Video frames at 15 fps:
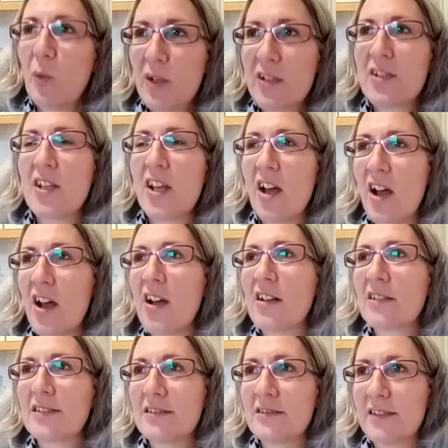you
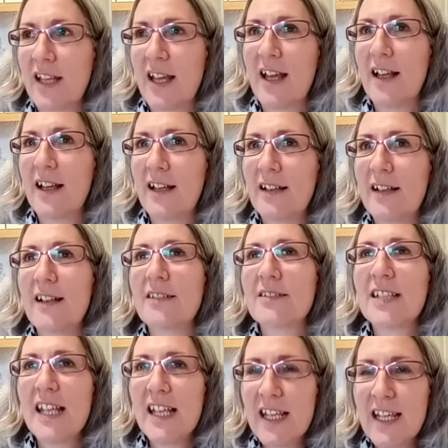haggle out,
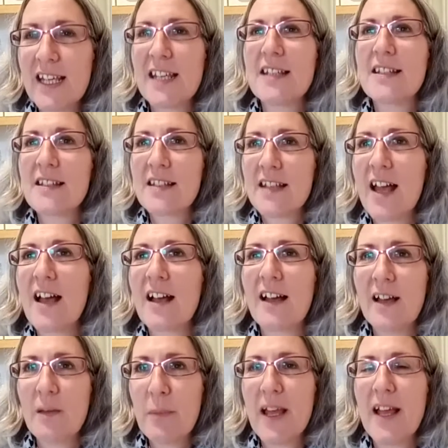is
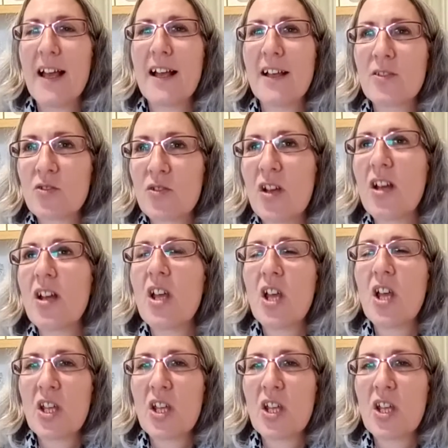java pertra,